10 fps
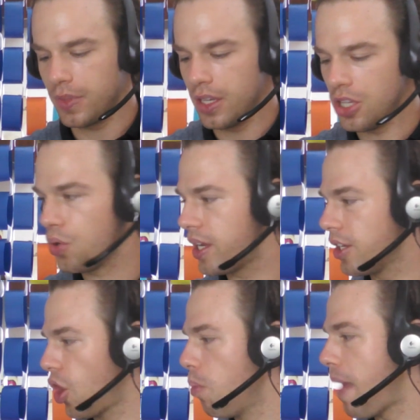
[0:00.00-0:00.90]
you can
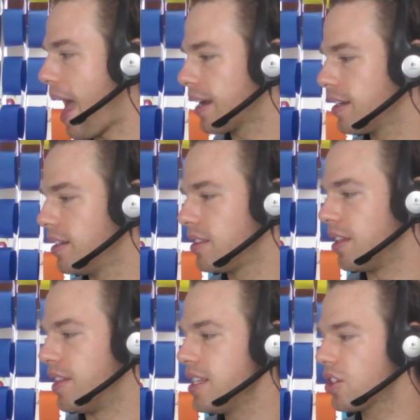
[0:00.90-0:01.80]
go back to
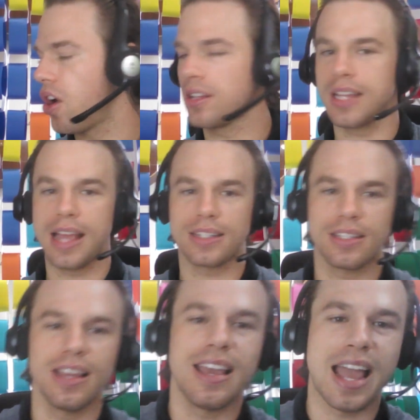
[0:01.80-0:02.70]
this
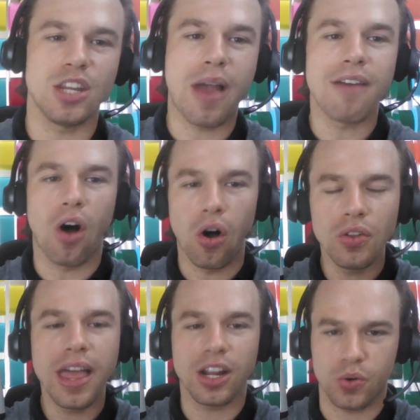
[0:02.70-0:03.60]
context, and you have all
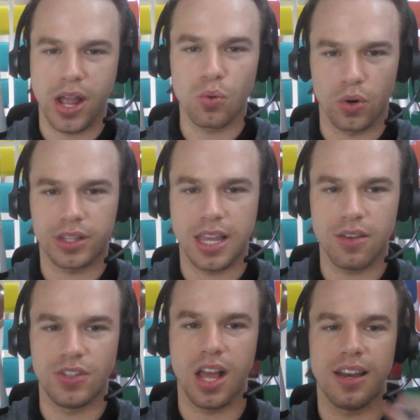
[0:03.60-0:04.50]
that groundwork that
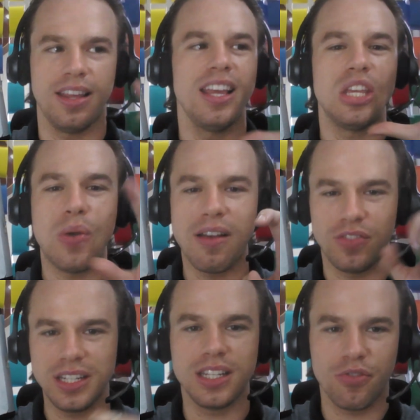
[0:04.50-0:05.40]
you've done. You have
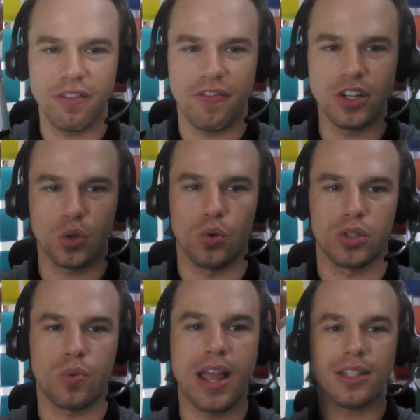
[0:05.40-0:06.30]
these different
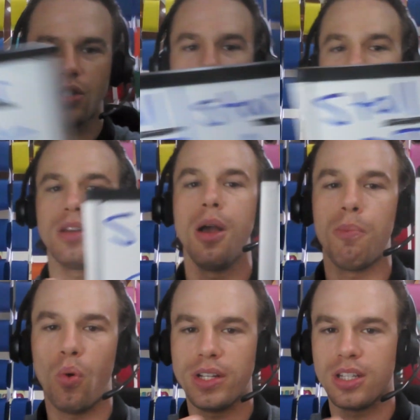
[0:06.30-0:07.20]
visuals, right? So you can
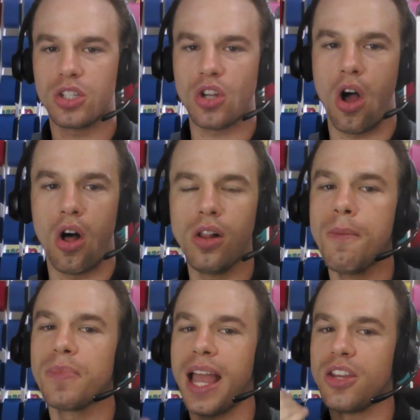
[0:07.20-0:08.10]
point to stall,
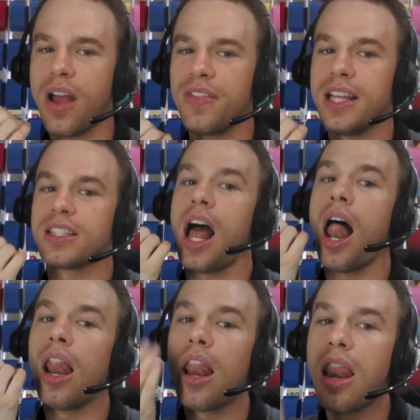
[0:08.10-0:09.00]
and you have this
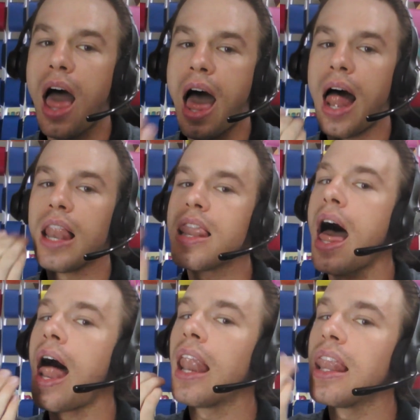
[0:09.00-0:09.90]
la,
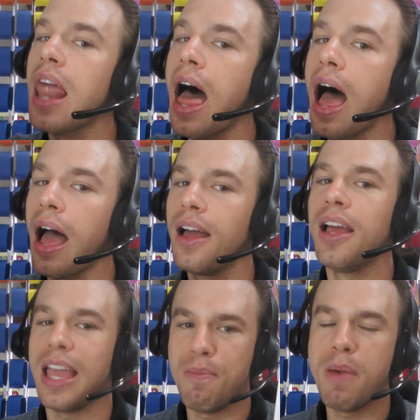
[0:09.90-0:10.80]
la, la,
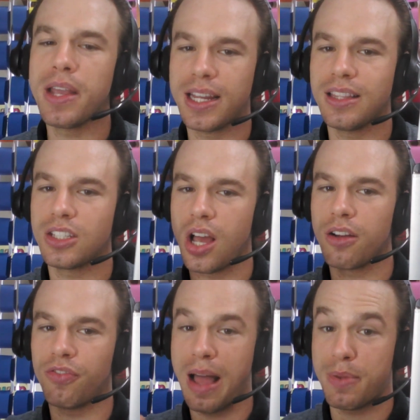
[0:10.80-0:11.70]
and mimicking the tongue
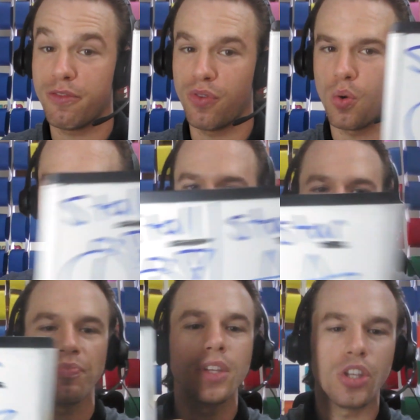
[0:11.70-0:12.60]
flapping forward.
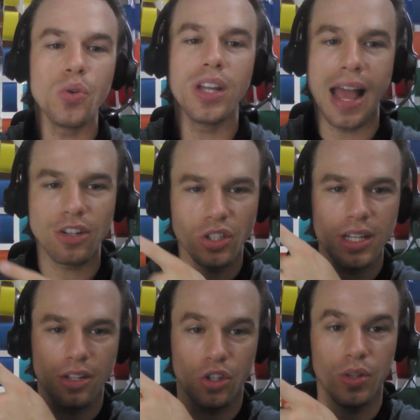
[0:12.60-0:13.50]
You could actually
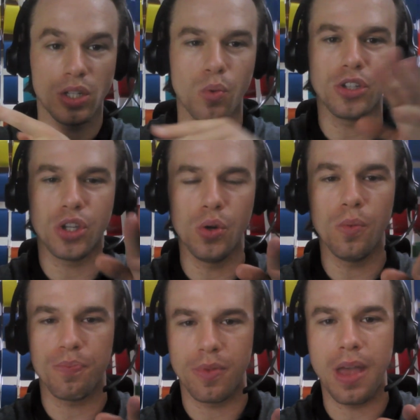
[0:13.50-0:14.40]
do this one too,
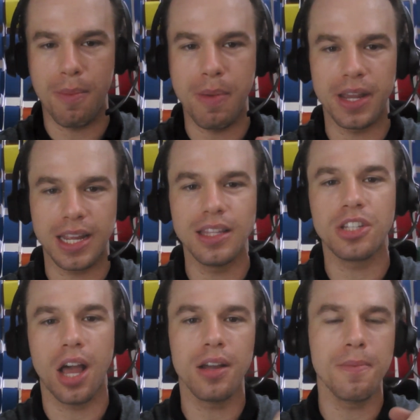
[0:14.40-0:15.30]
mimicking the
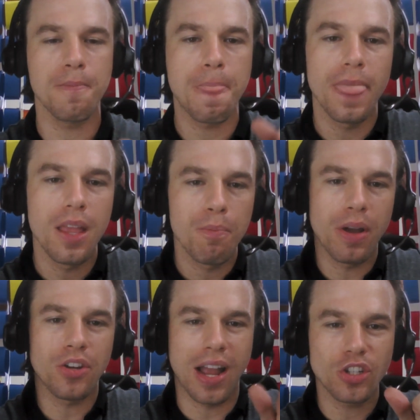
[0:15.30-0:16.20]
tongue,
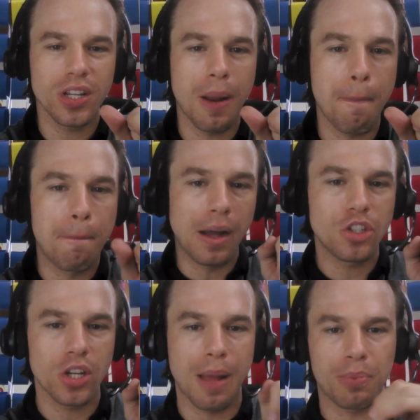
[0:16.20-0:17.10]
but you're actually going to
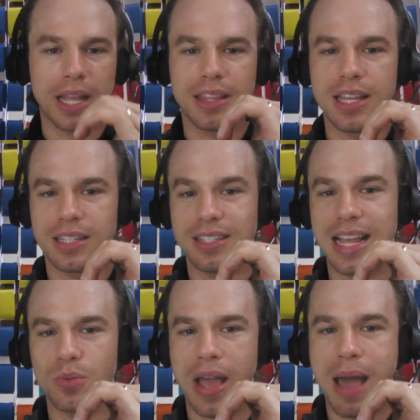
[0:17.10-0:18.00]
bunch it up like this, because
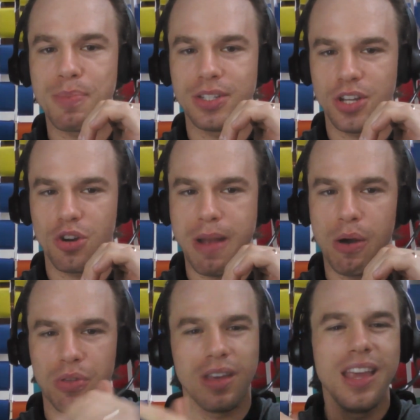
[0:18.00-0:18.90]
that's what happens in your
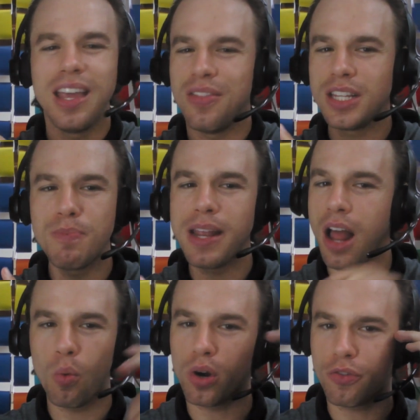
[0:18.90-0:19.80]
mouth. This may
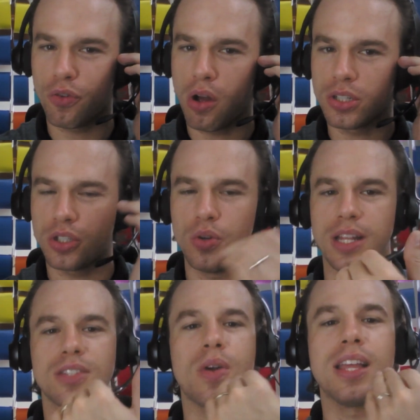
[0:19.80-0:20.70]
not work for all
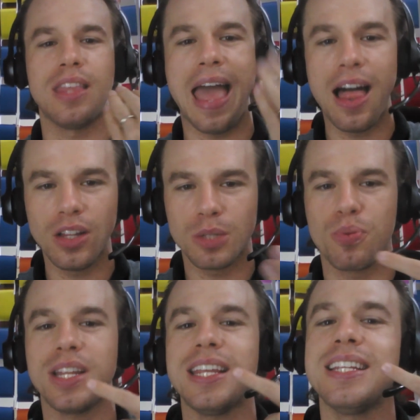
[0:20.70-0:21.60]
students, right? The L is
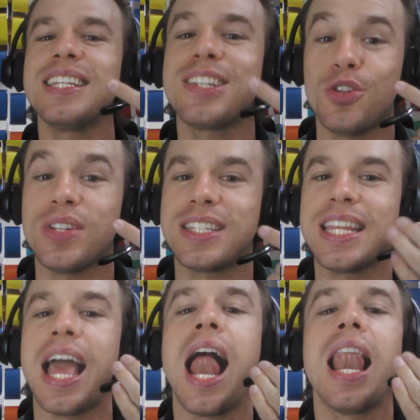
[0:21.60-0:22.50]
pretty easy because you can
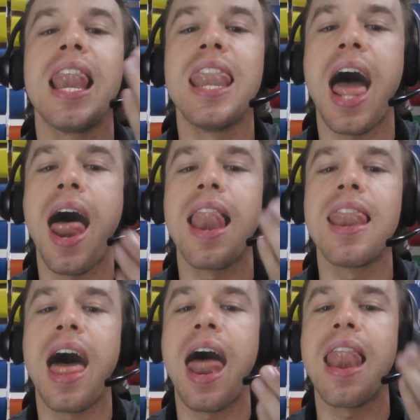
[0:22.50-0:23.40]
see it. La,
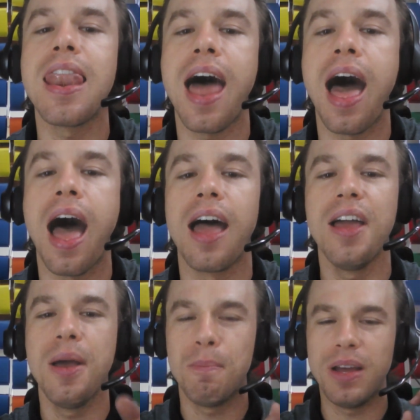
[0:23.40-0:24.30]
la, la.
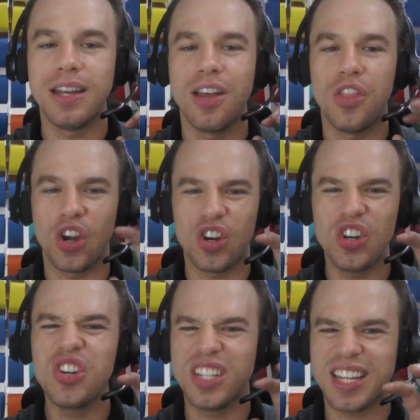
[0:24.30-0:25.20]
But the
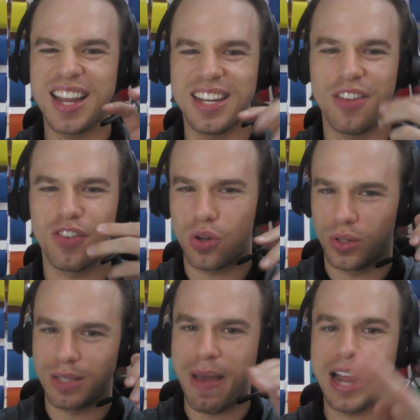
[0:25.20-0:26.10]
is kind of difficult.
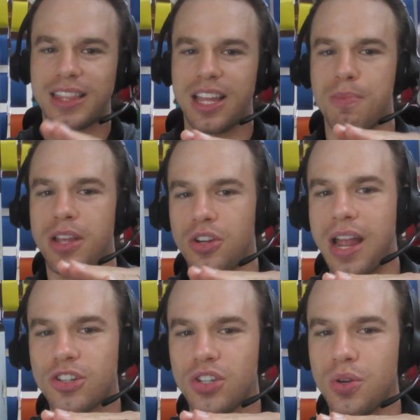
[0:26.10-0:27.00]
It's back there, but you're
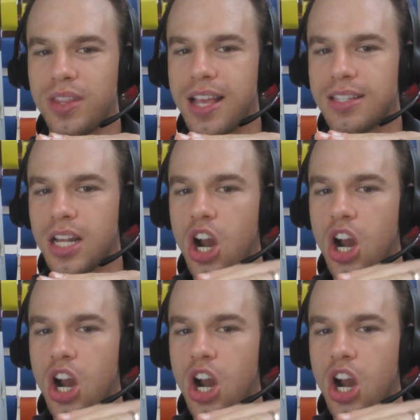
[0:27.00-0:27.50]
actually doing this